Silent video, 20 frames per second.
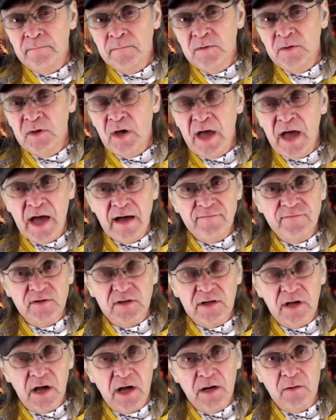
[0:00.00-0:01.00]
you have to
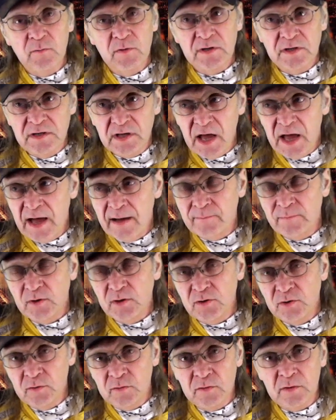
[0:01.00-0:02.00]
kind of adapt
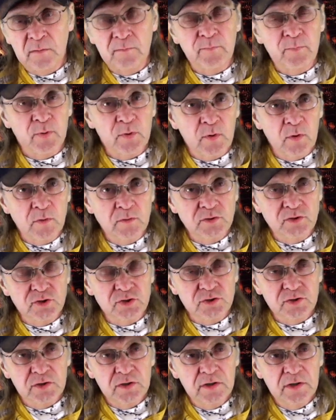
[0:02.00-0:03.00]
your
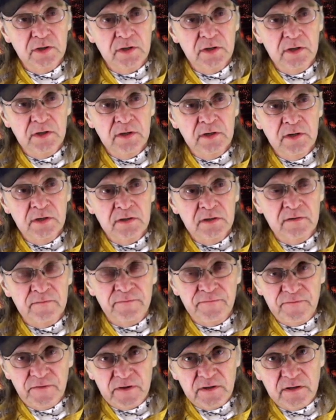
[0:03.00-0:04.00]
approach to
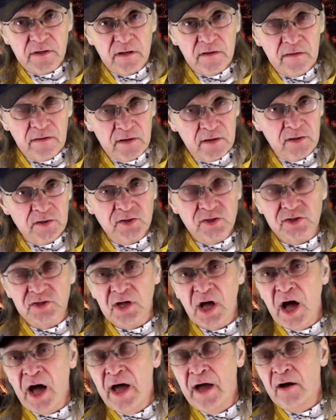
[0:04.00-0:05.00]
fit their
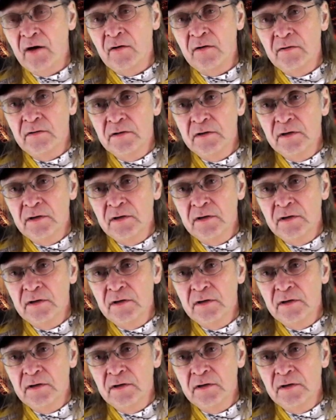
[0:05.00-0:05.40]
style.